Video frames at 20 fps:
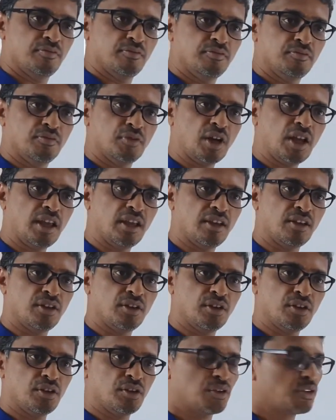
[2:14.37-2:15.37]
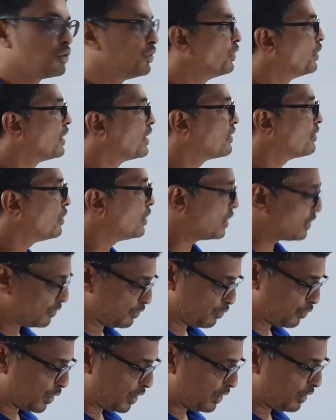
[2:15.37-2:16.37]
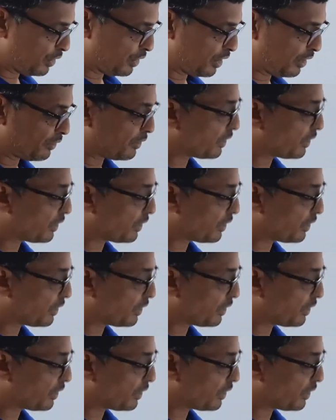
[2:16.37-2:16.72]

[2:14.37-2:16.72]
Okay, so it is what you have